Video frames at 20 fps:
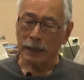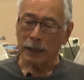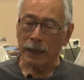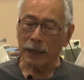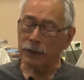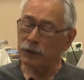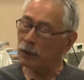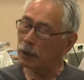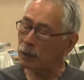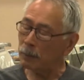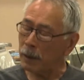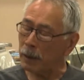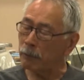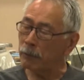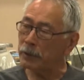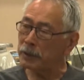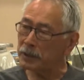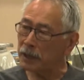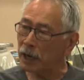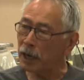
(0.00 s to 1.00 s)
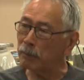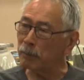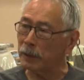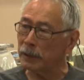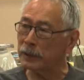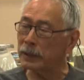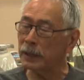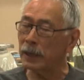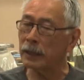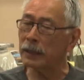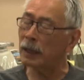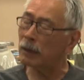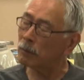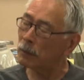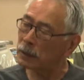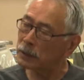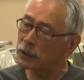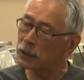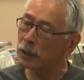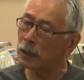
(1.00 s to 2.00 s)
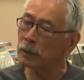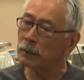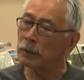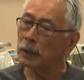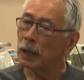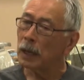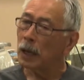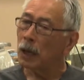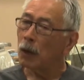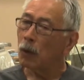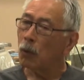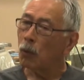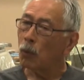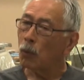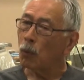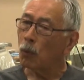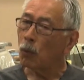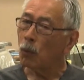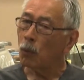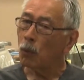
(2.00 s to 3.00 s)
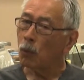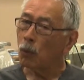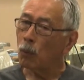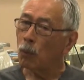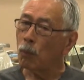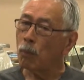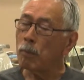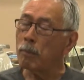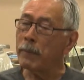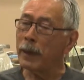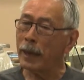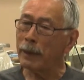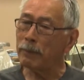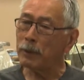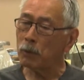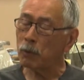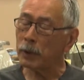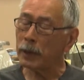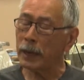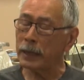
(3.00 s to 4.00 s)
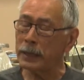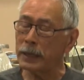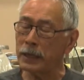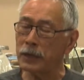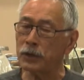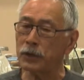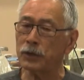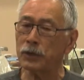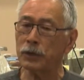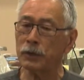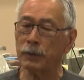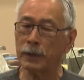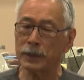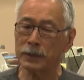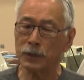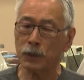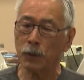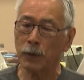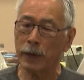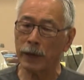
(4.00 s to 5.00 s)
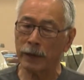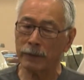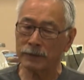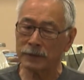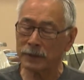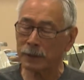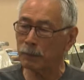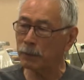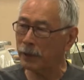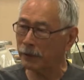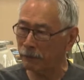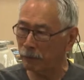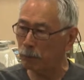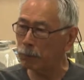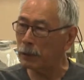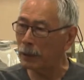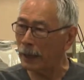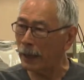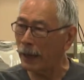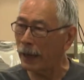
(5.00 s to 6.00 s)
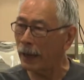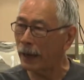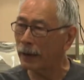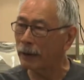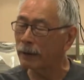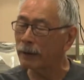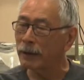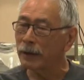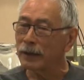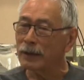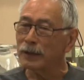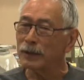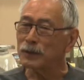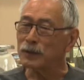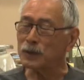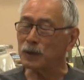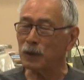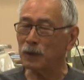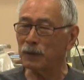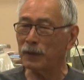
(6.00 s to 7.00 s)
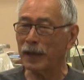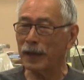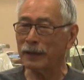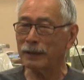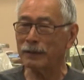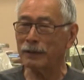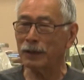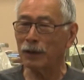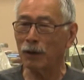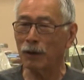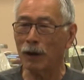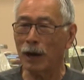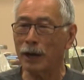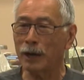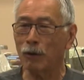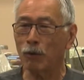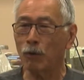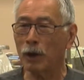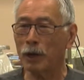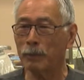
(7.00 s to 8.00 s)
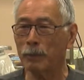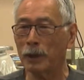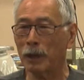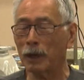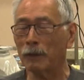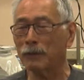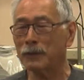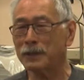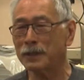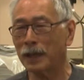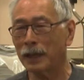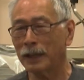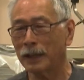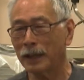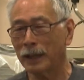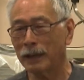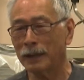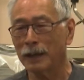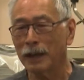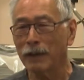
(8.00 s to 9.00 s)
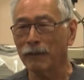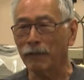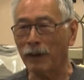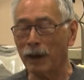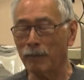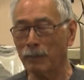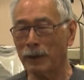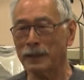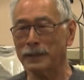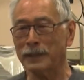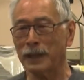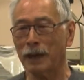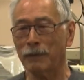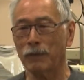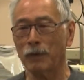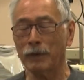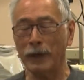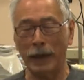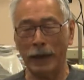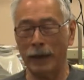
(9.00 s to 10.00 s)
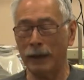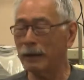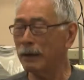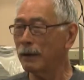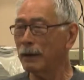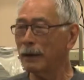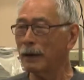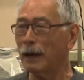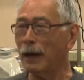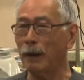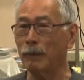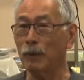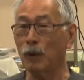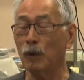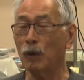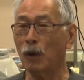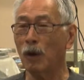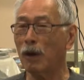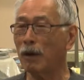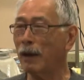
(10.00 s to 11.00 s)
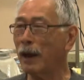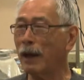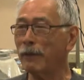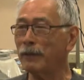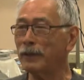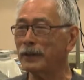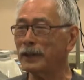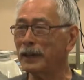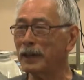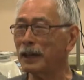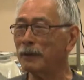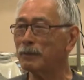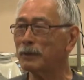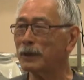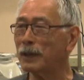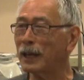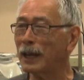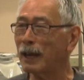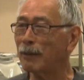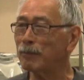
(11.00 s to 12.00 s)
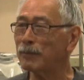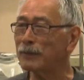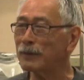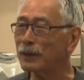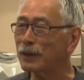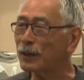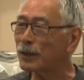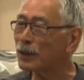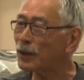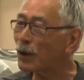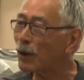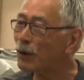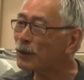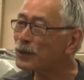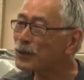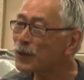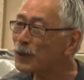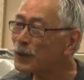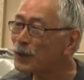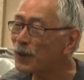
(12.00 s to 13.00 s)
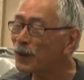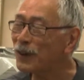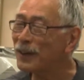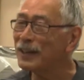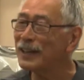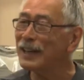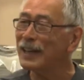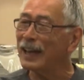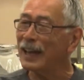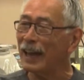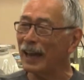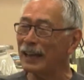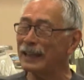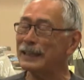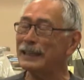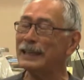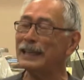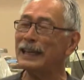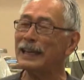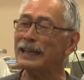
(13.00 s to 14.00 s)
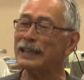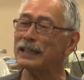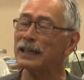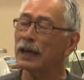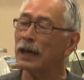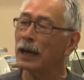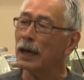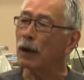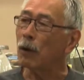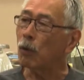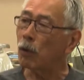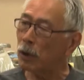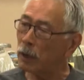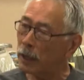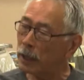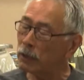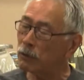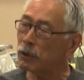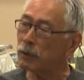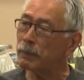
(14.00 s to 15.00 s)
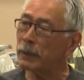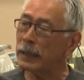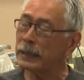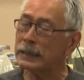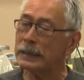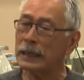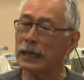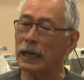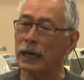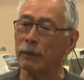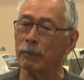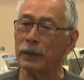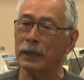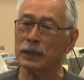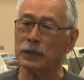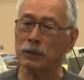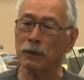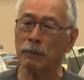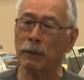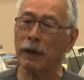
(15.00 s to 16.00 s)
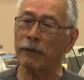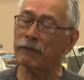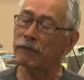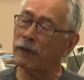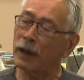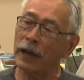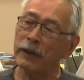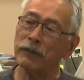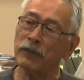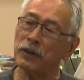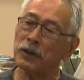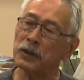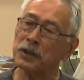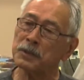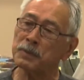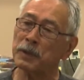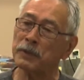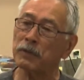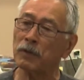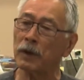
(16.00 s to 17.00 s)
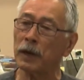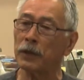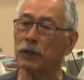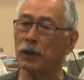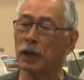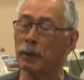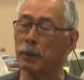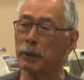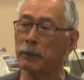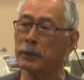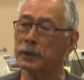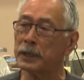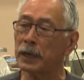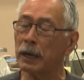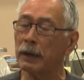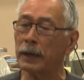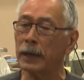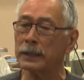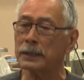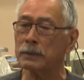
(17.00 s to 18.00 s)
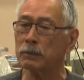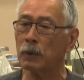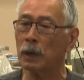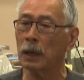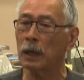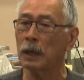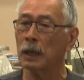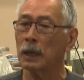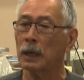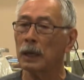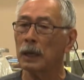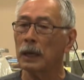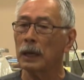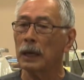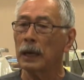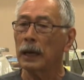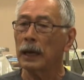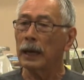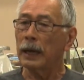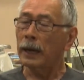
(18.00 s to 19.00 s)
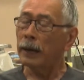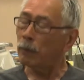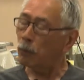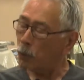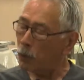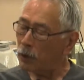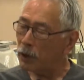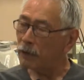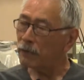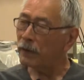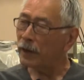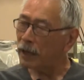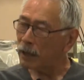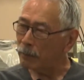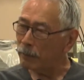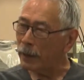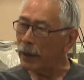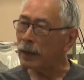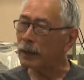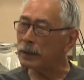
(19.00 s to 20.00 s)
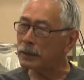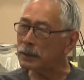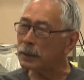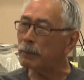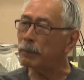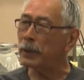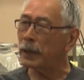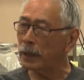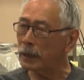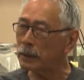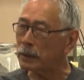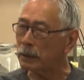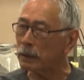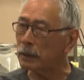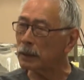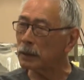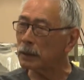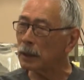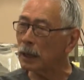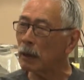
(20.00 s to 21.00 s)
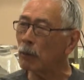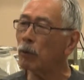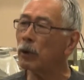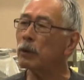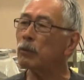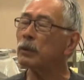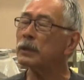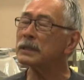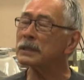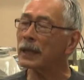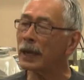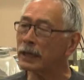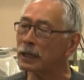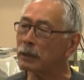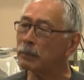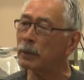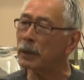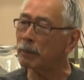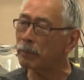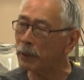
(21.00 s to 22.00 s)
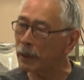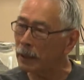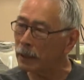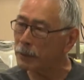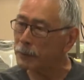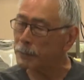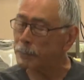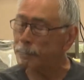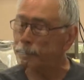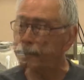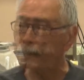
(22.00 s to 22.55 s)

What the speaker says: I thought about retirement, and I thought, well, maybe what I need to do is to go ahead and have some kind of plan, so that I don't want to be all of a sudden then find myself, okay, I'm no longer having to get up to go to school and teach. What do I do with my time? And so about 5 years before I thought about retiring, I said, well, I wonder if I could make it as a painter. I wonder what it's like to be a painter.